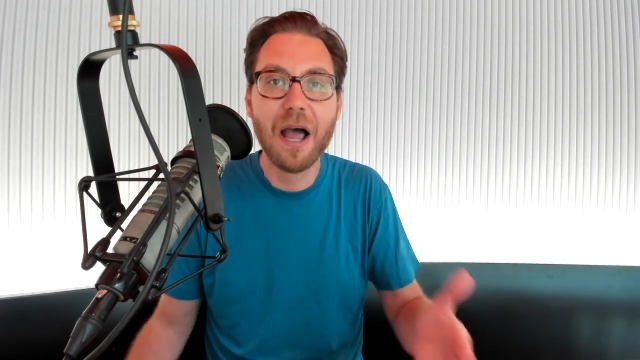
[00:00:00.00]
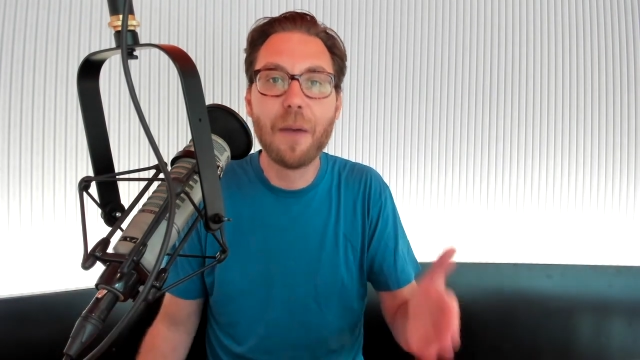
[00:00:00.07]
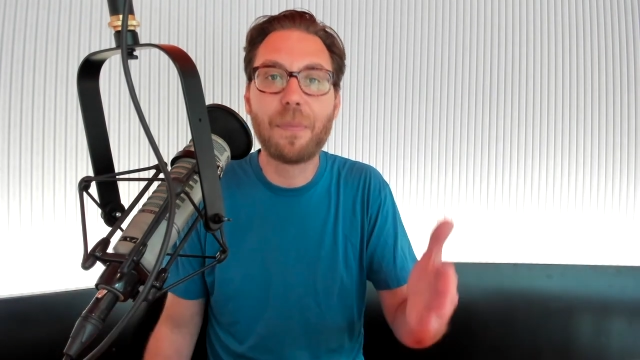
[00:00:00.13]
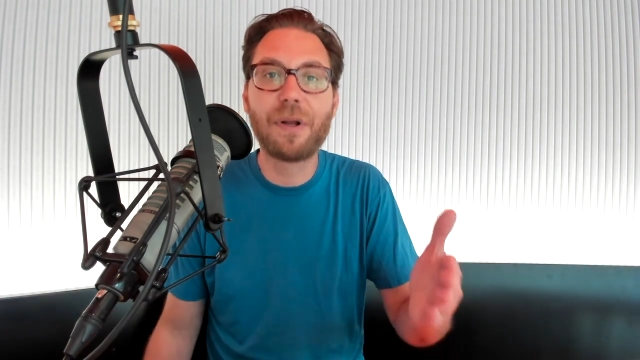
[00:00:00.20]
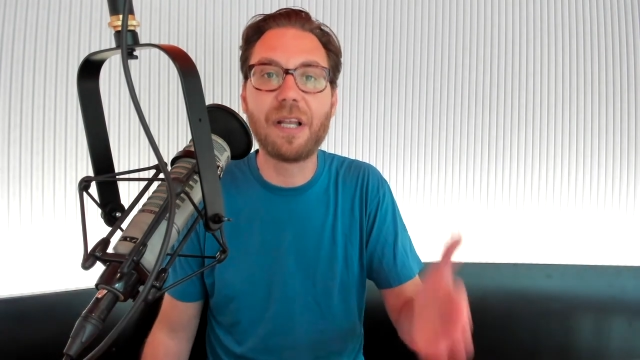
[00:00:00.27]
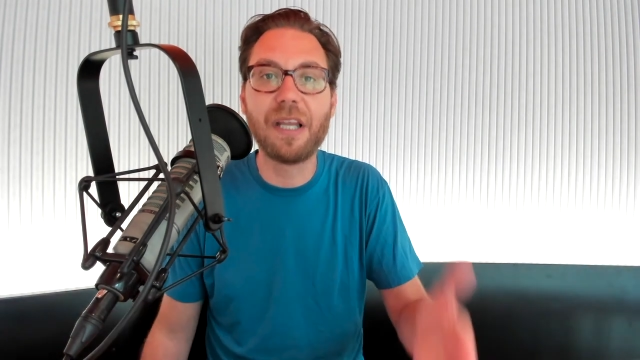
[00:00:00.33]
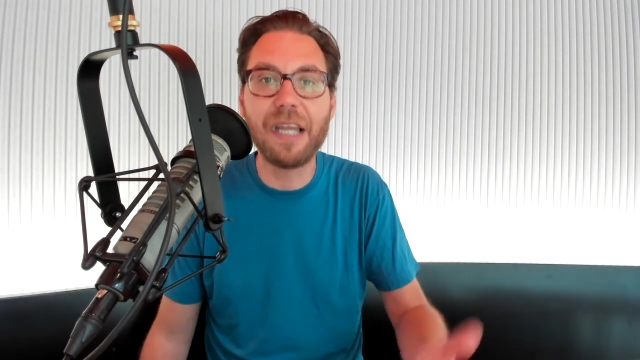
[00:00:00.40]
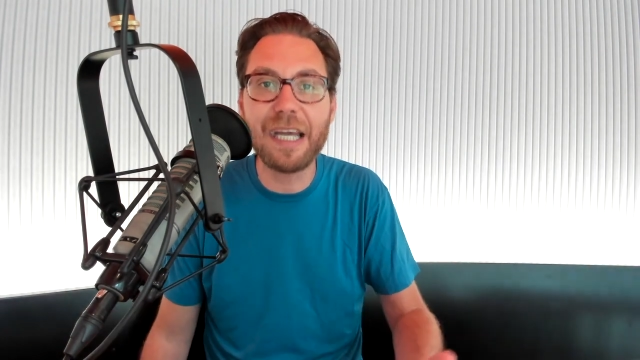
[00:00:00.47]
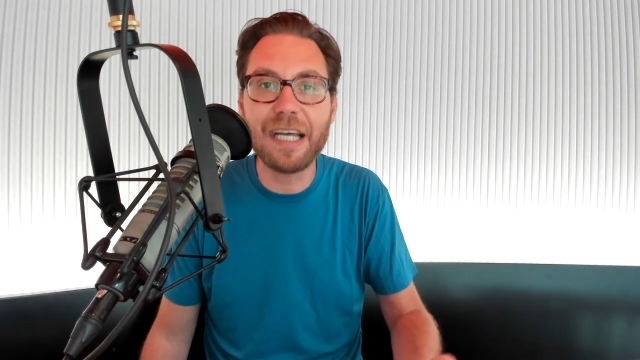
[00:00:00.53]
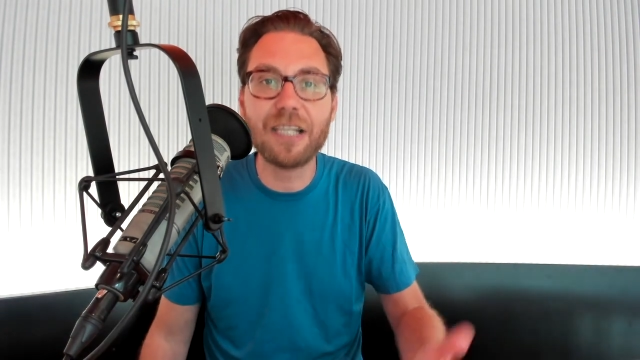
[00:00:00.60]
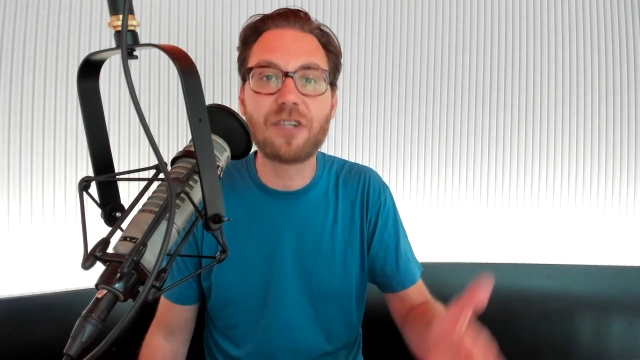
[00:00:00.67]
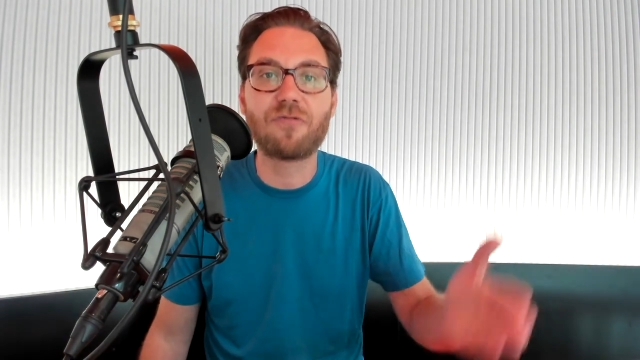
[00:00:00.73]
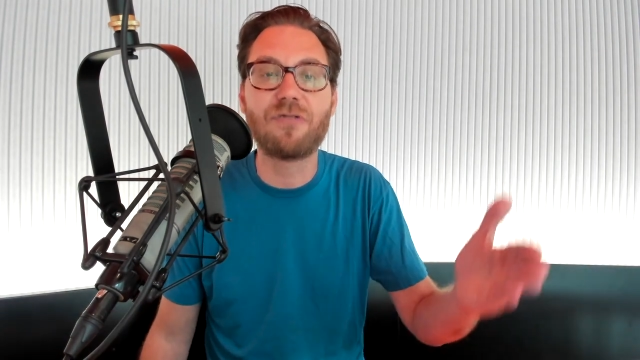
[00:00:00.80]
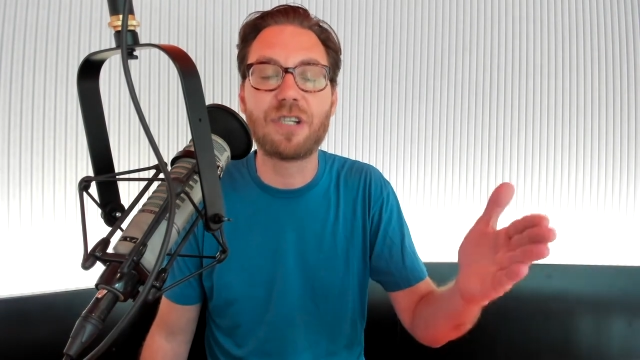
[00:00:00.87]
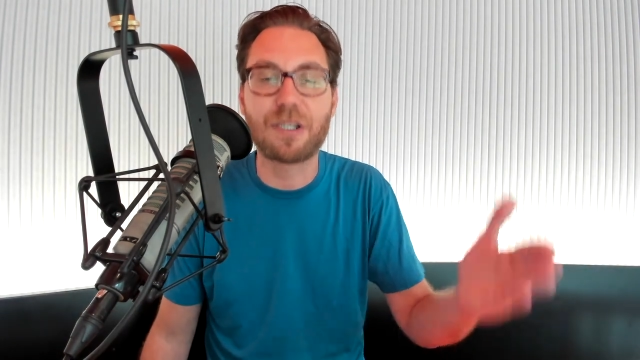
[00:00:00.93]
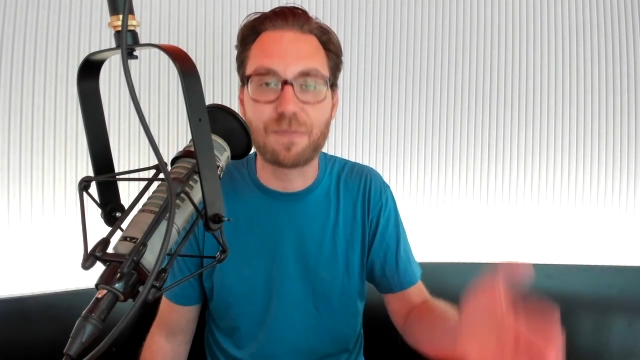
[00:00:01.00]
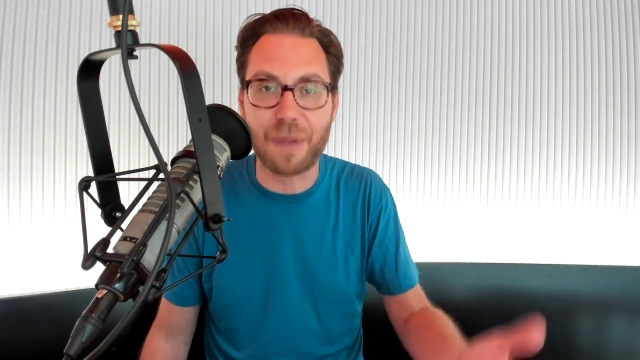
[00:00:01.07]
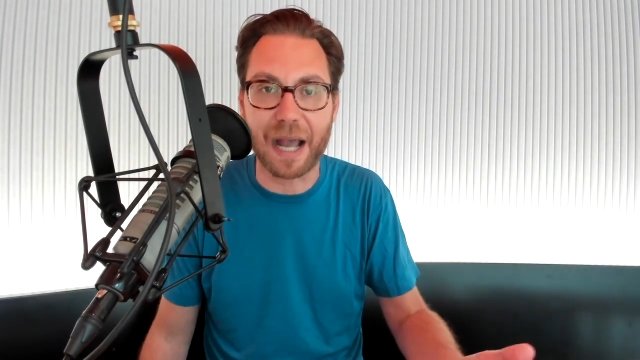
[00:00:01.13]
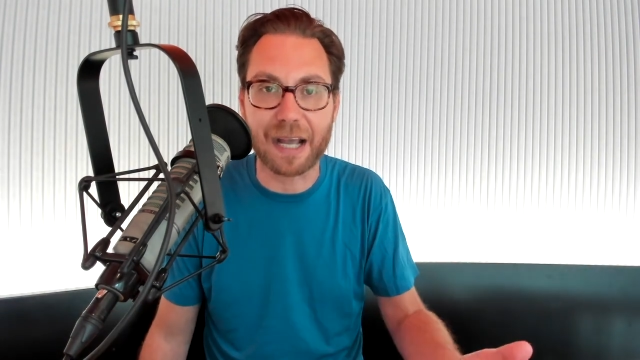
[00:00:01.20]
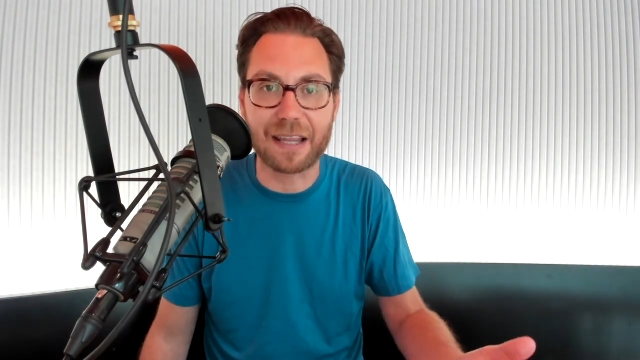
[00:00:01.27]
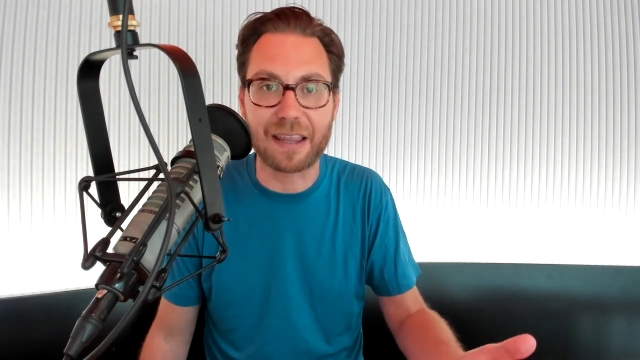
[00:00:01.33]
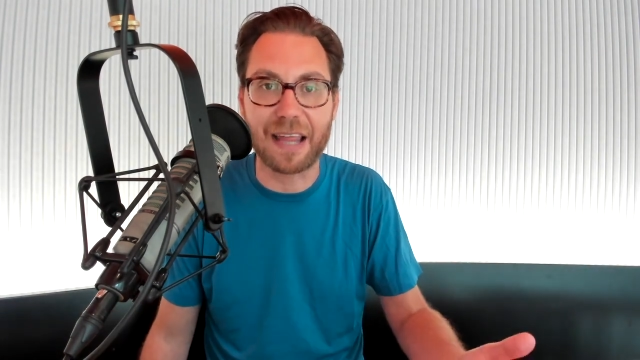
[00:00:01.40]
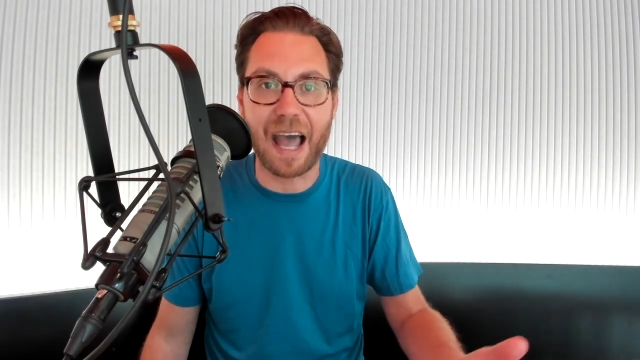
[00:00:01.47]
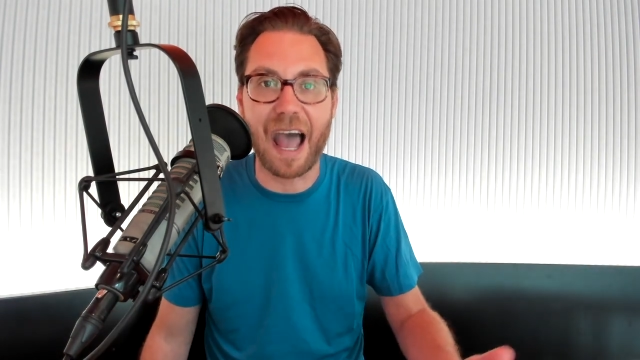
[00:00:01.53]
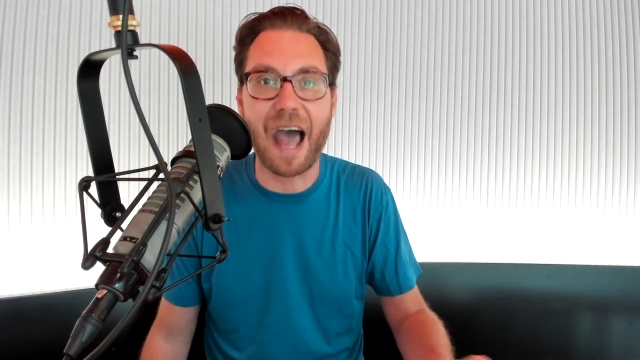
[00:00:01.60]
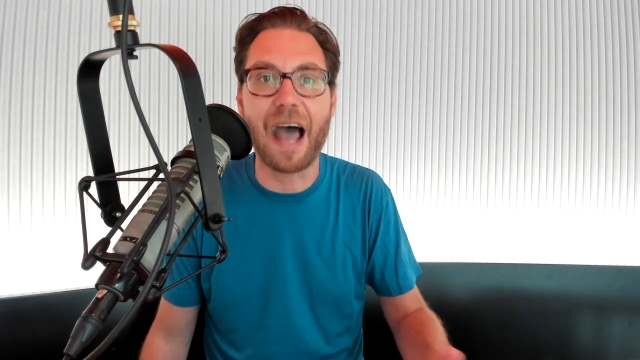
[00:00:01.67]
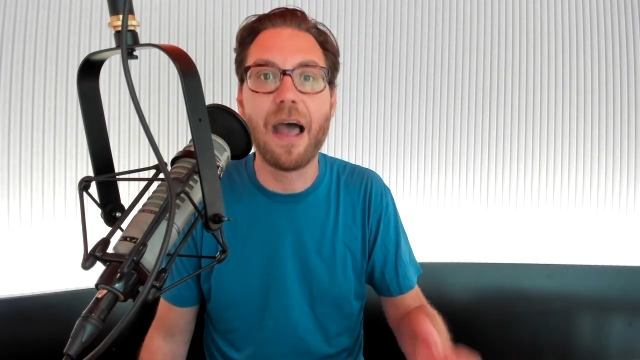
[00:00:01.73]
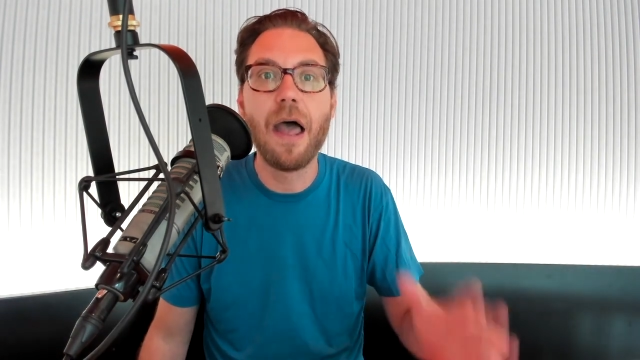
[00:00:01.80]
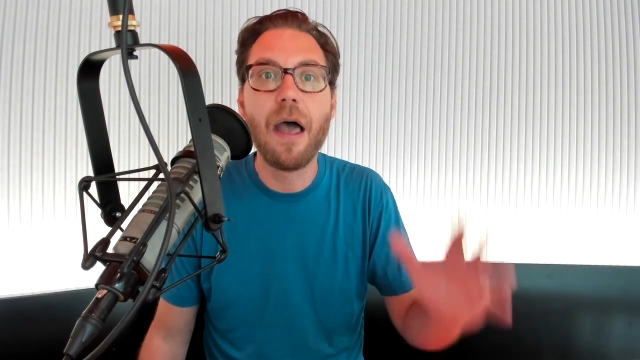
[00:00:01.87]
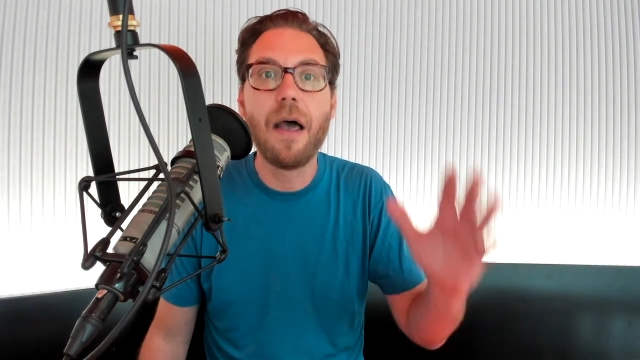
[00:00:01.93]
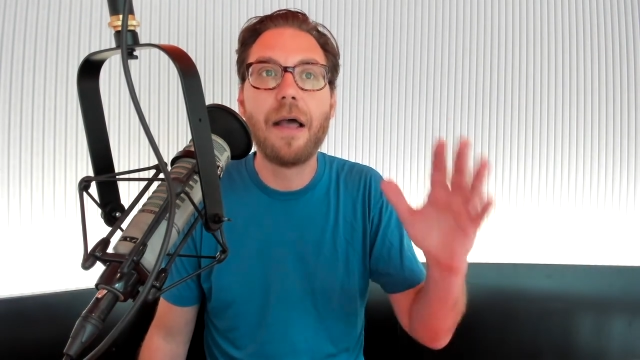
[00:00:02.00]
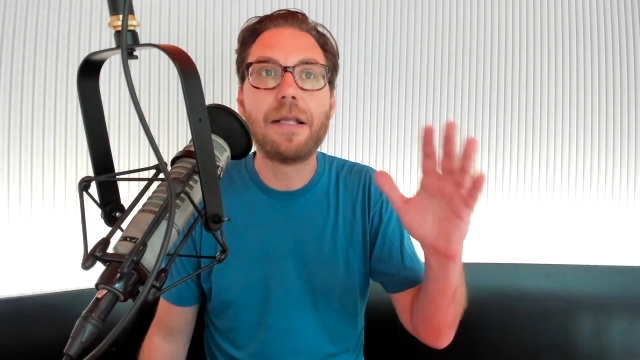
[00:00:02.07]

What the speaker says: Please respect that.